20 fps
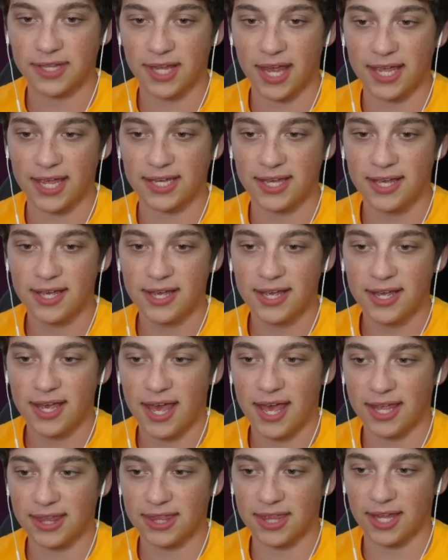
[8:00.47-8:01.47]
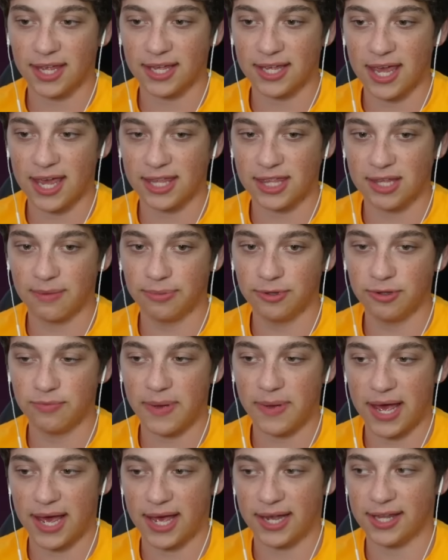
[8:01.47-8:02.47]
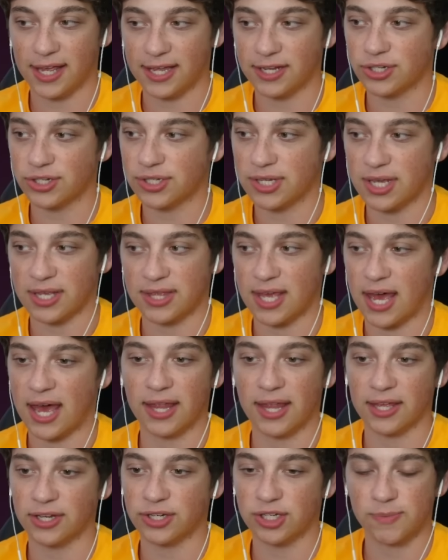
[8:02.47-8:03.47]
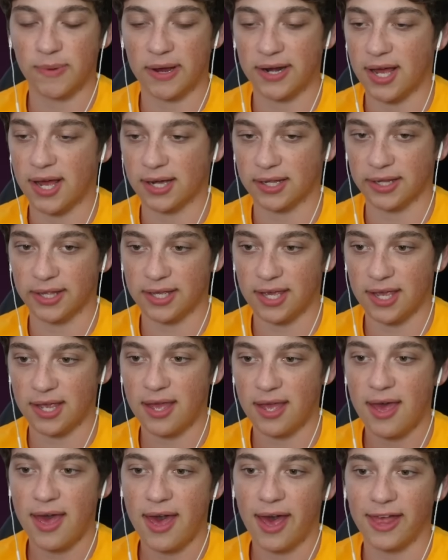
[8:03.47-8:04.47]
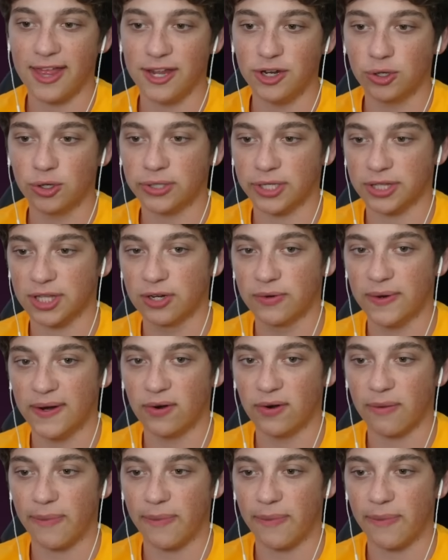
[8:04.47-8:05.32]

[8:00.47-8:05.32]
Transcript: to like hit the blue pad, like just hit that like just by not clicking. And then you click the green